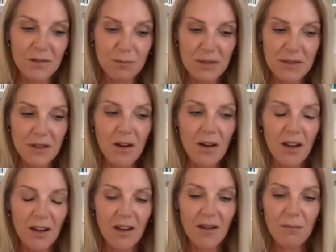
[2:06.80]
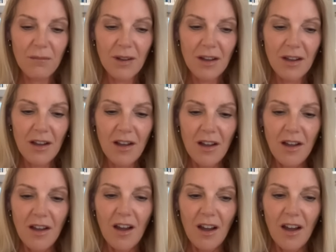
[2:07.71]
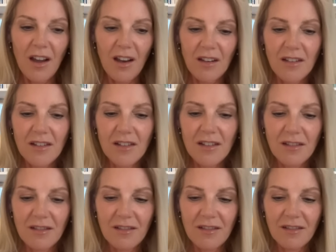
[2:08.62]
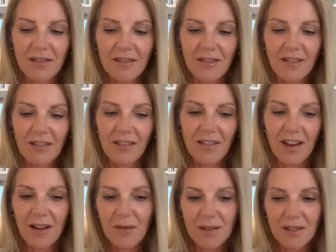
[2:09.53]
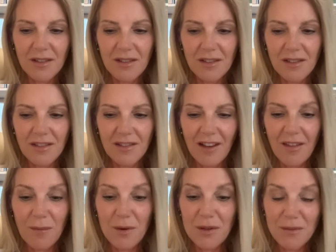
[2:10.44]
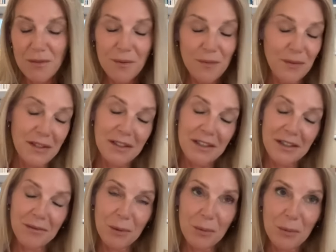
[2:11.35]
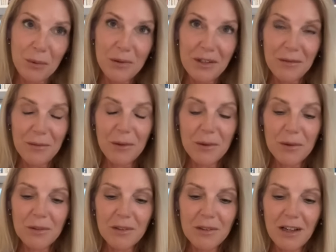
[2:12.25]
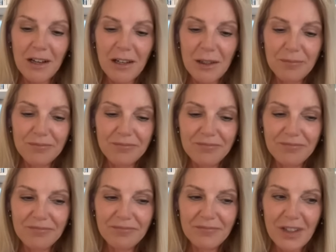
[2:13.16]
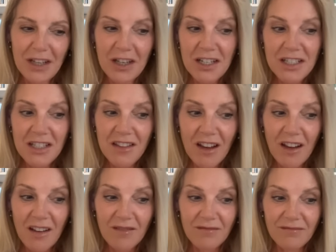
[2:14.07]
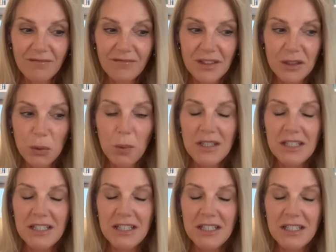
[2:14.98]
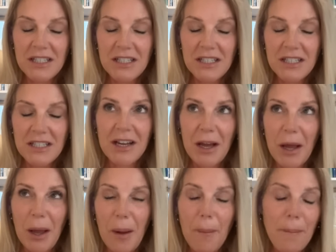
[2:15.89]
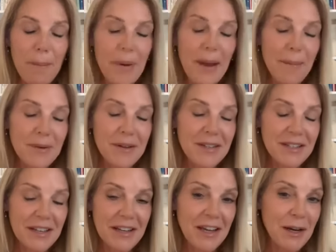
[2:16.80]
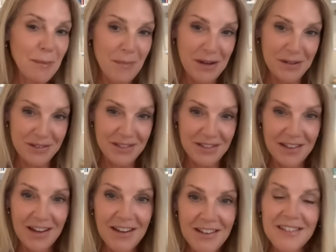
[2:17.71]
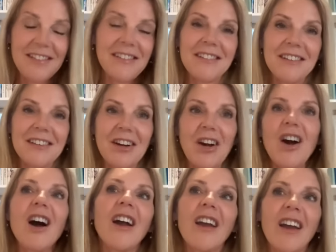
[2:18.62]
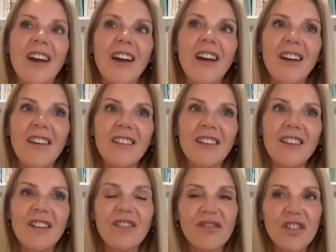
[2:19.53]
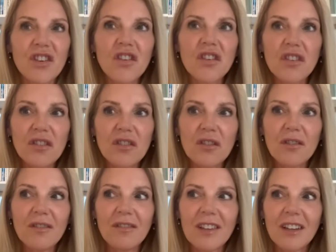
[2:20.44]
beside him, and that was like the most fulfilling, rewarding role. And I did that for 20 years. Peppered in amongst that, I had a few